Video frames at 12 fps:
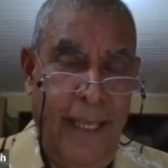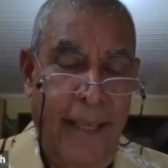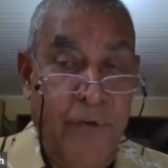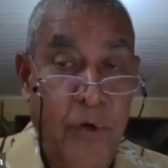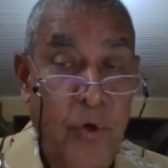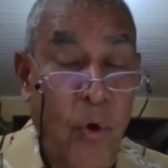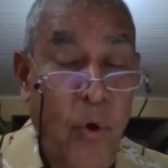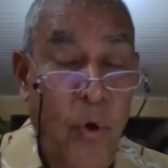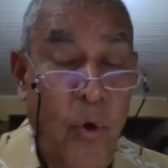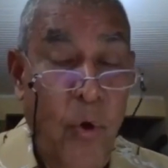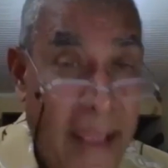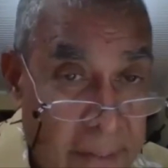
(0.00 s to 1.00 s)
if you
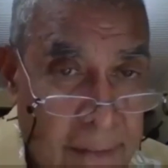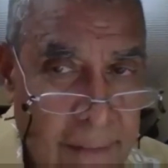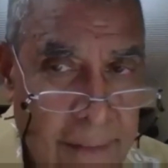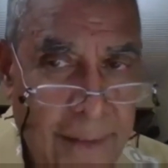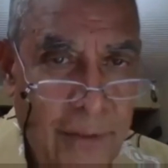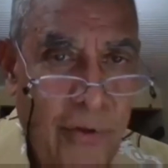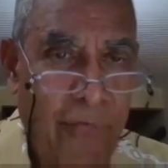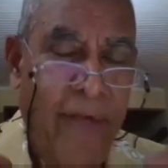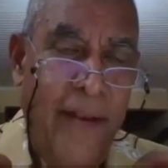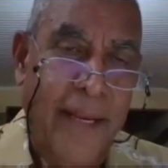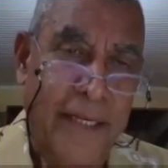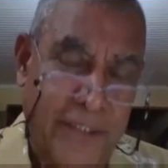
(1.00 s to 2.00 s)
don't have it, you
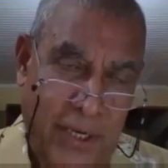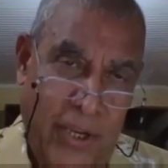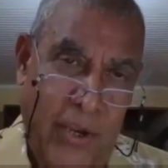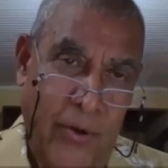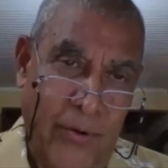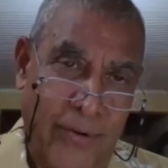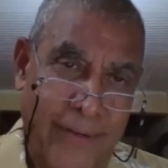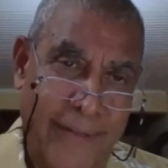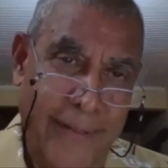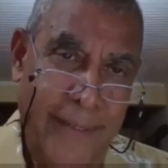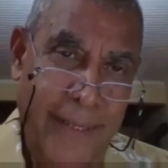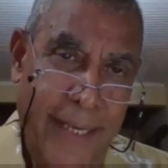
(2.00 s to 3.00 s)
feel insecure.
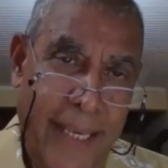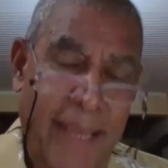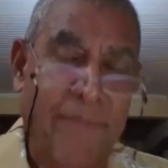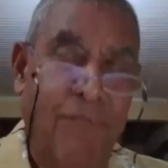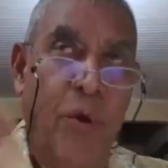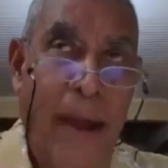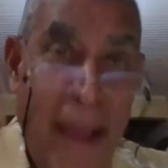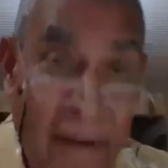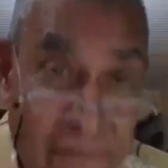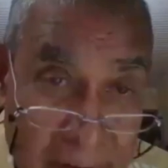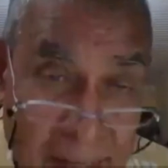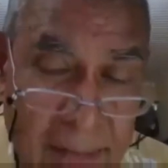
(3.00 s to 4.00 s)
If you
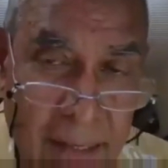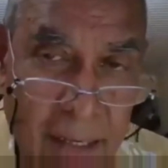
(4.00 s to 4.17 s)
have it,